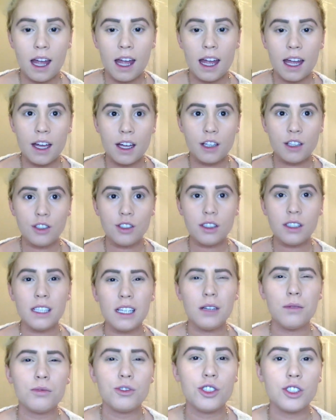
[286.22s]
And just
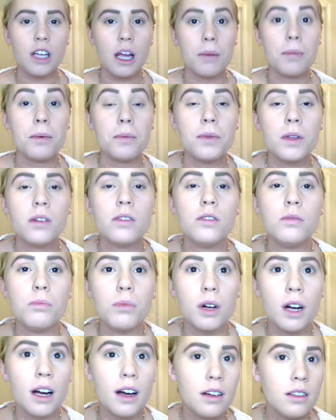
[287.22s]
to help shape up those
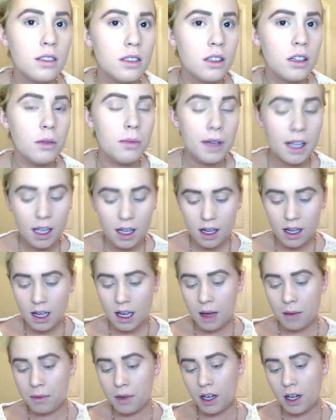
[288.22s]
brows a little bit,
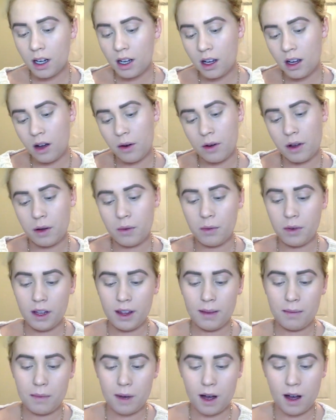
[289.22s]
I'm going to go in with
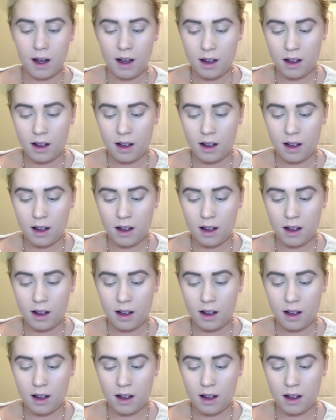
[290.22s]
my